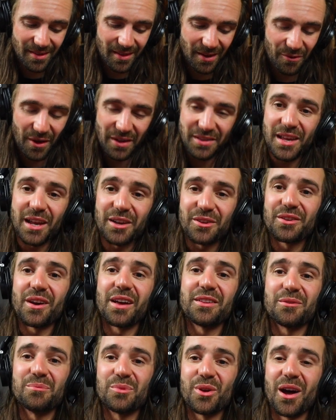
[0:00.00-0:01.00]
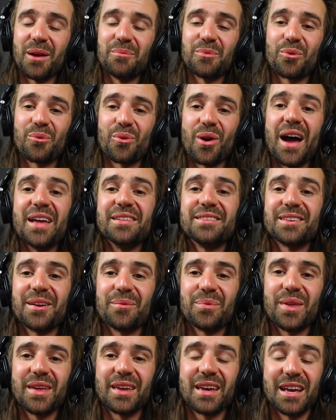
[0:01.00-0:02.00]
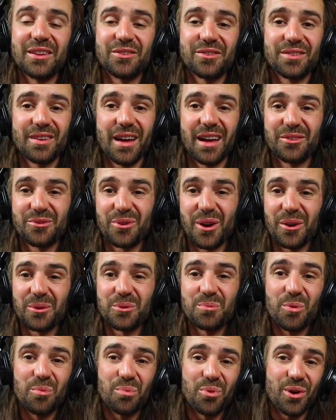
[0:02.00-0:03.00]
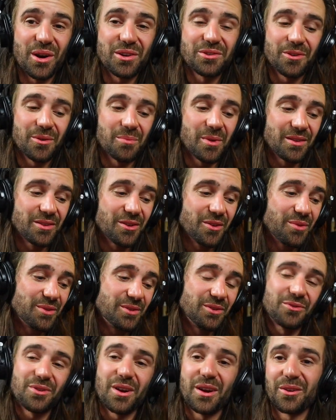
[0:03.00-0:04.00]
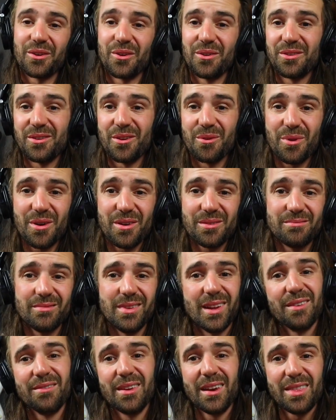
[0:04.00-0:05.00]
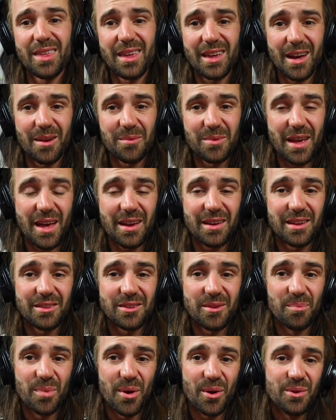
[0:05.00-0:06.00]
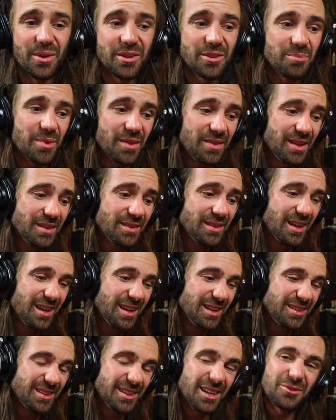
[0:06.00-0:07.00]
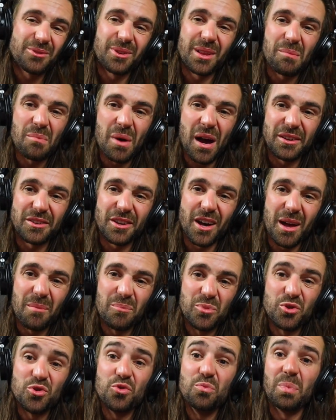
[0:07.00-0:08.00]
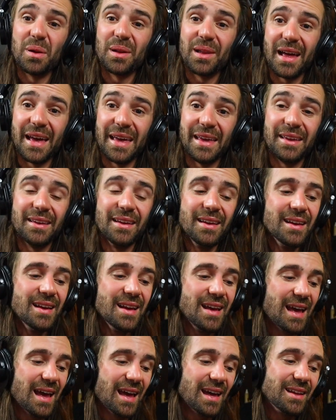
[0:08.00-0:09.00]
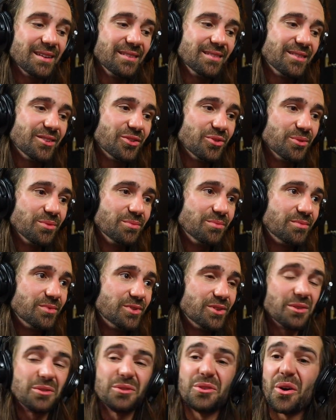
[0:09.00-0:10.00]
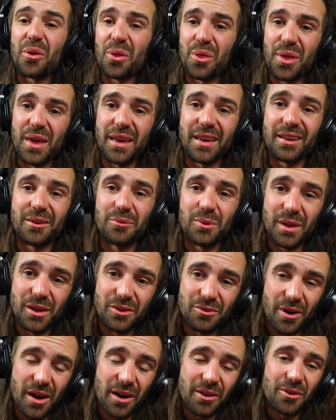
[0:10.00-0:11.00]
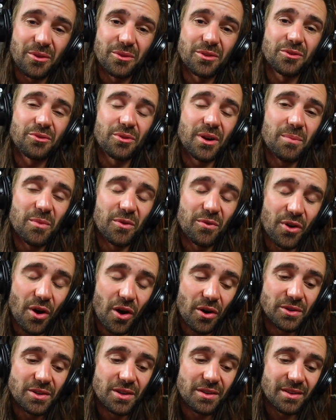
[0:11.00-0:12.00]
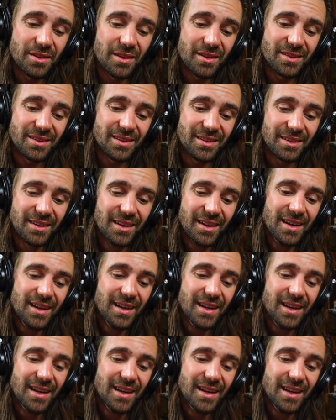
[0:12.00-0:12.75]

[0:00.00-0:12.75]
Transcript: if I set aside some time to write something, I try not to put pressure on myself. I just try to go, you know what? If anything comes out, it's a bonus, but this is literally my time to play and to just not think and really try to go stream of consciousness and